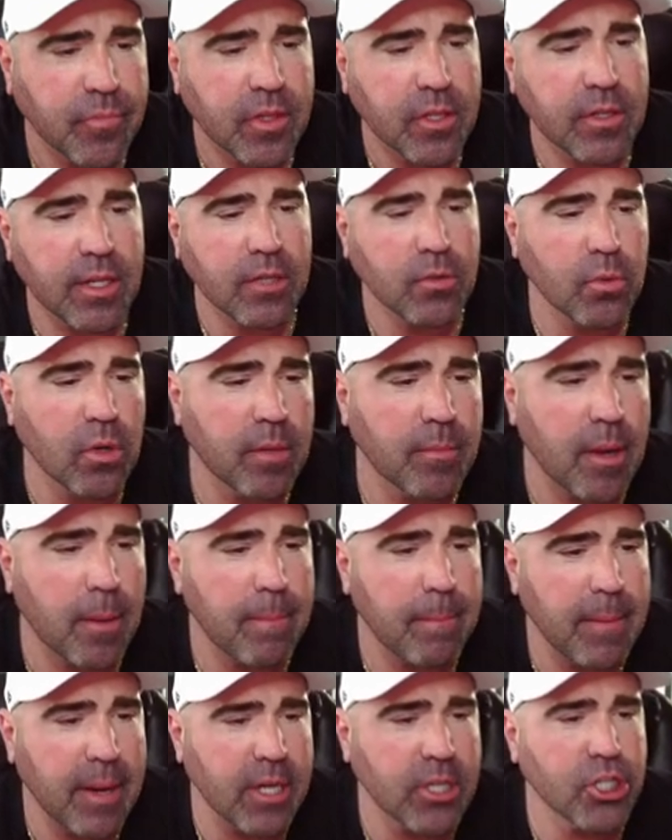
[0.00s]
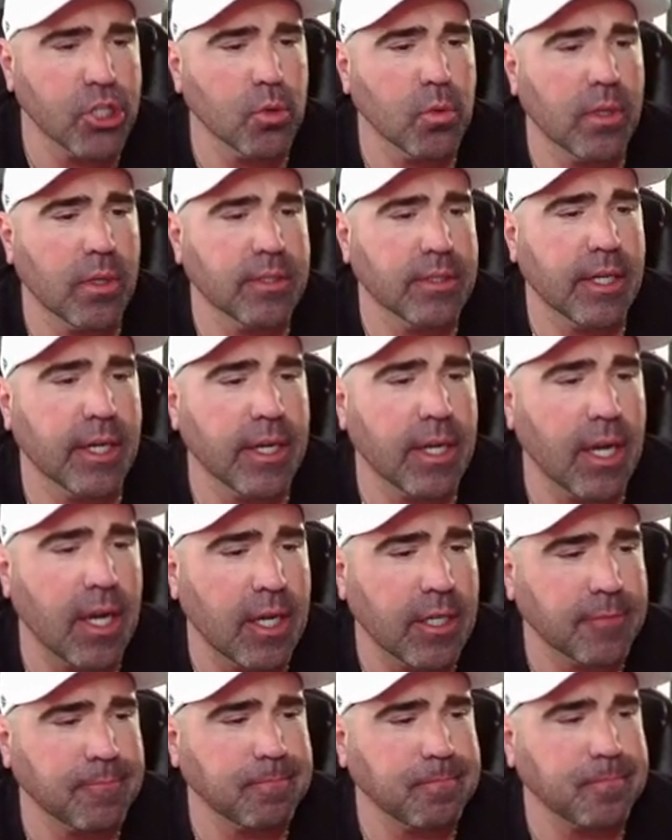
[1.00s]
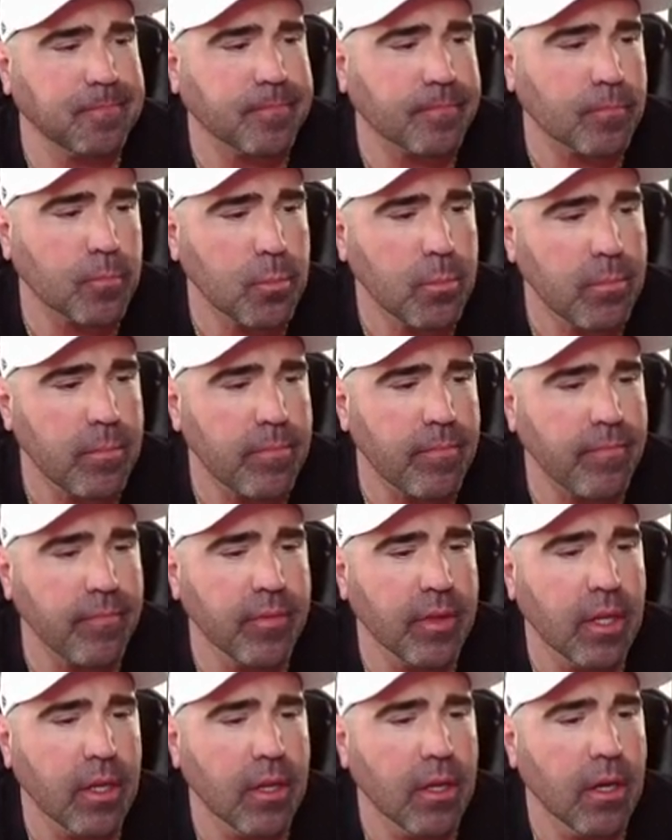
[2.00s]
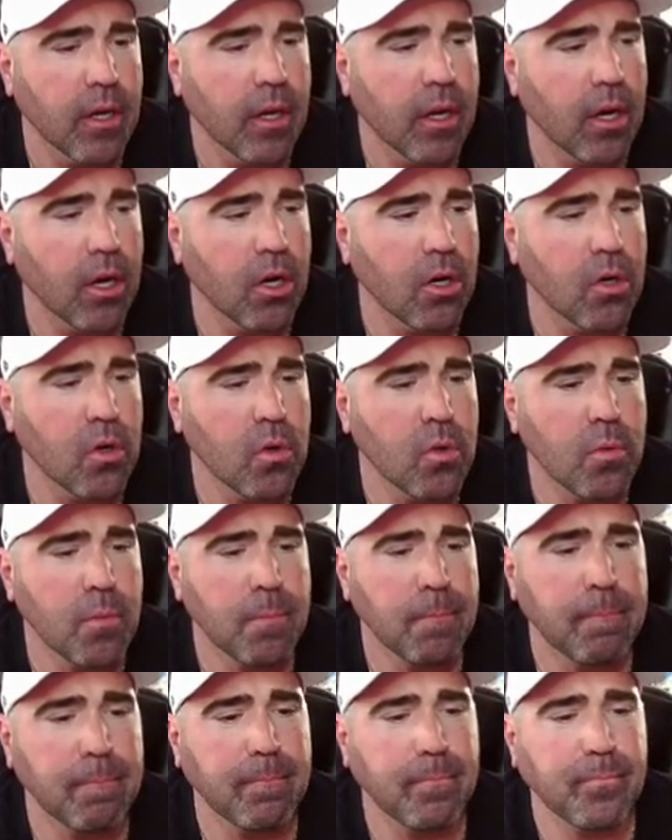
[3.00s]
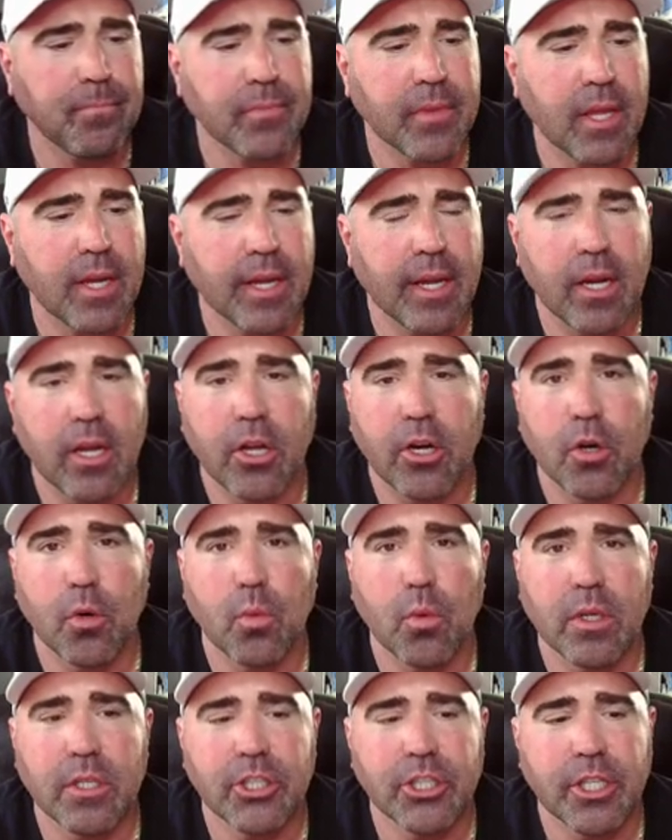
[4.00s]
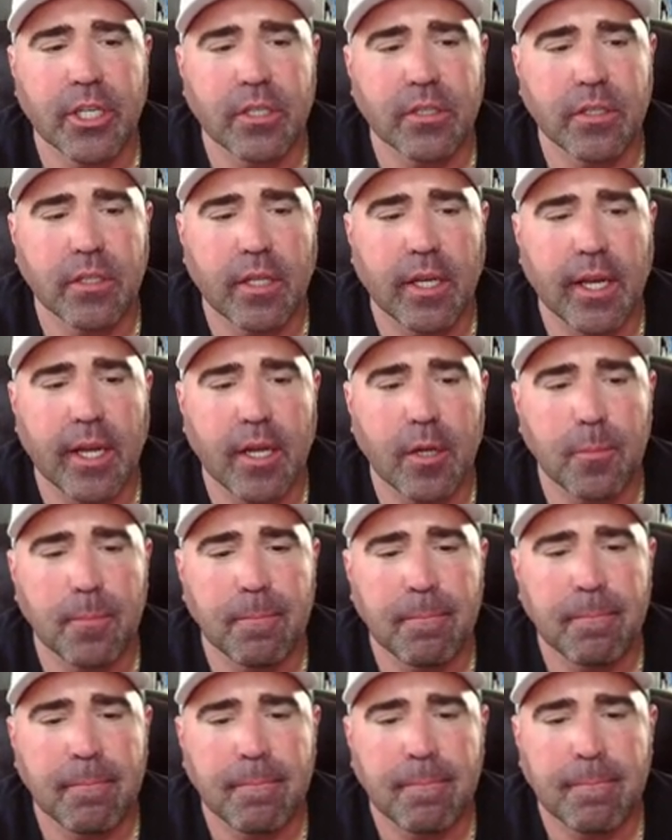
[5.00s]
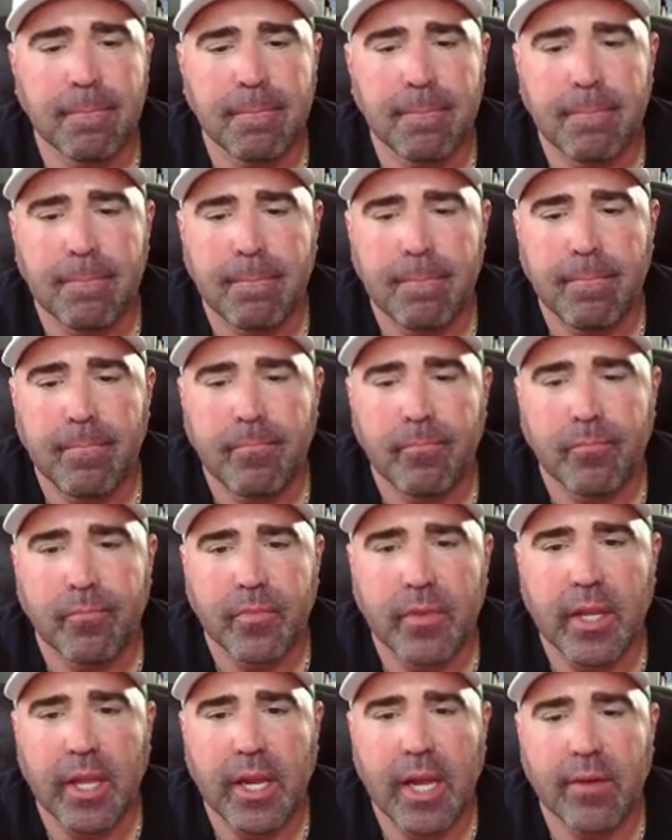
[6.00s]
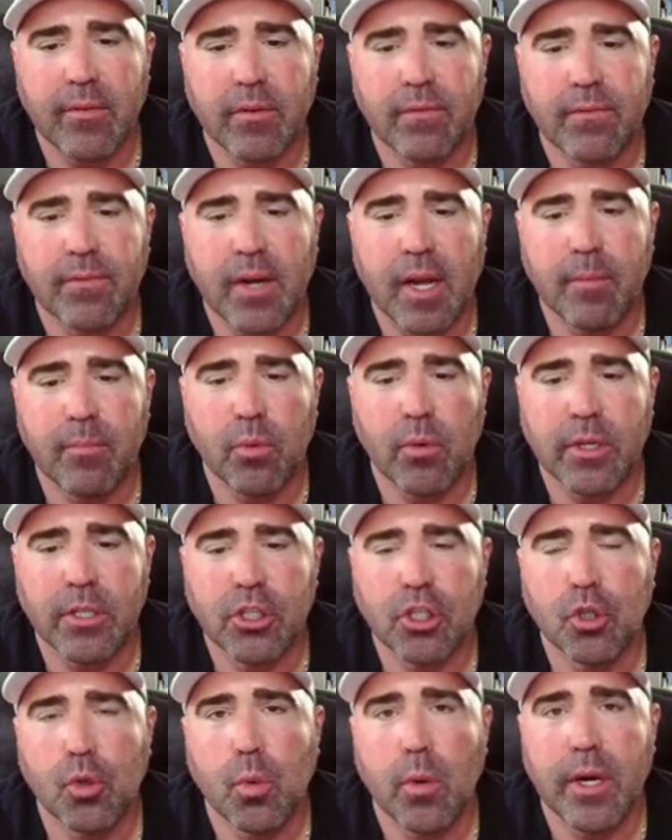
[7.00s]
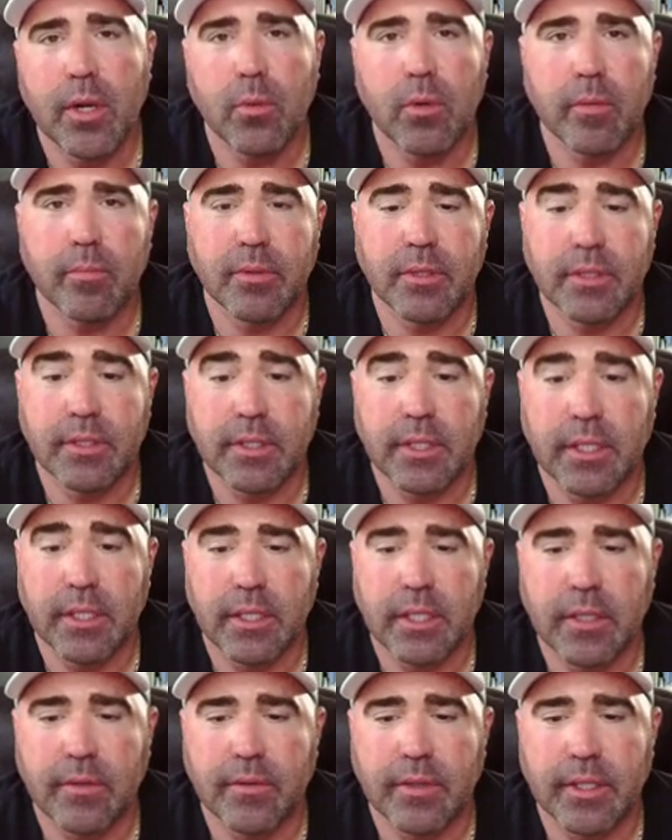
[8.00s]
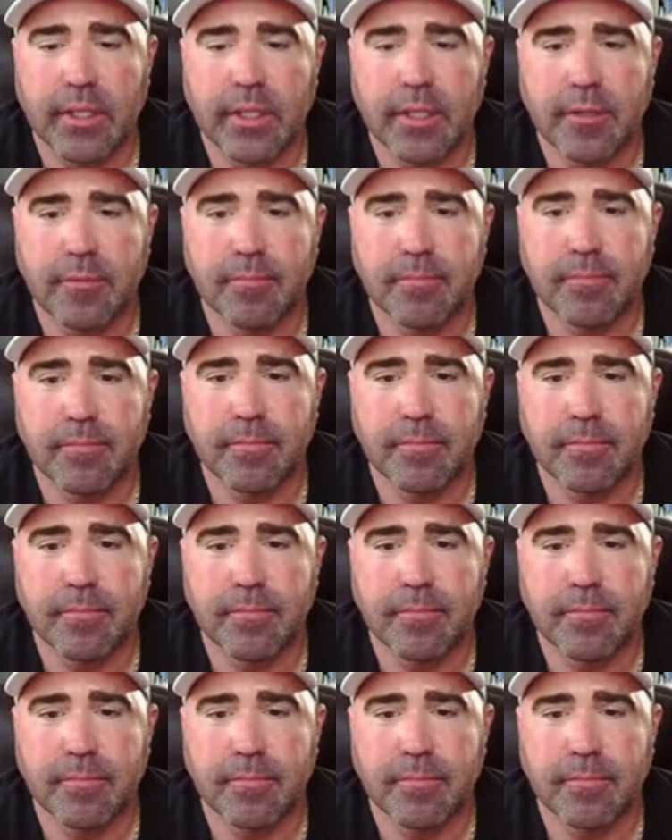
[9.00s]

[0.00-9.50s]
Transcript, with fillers: so that's one of my major ones that I got. Oh, I got one hundred one shares of that. They have a five point two one percent dividend.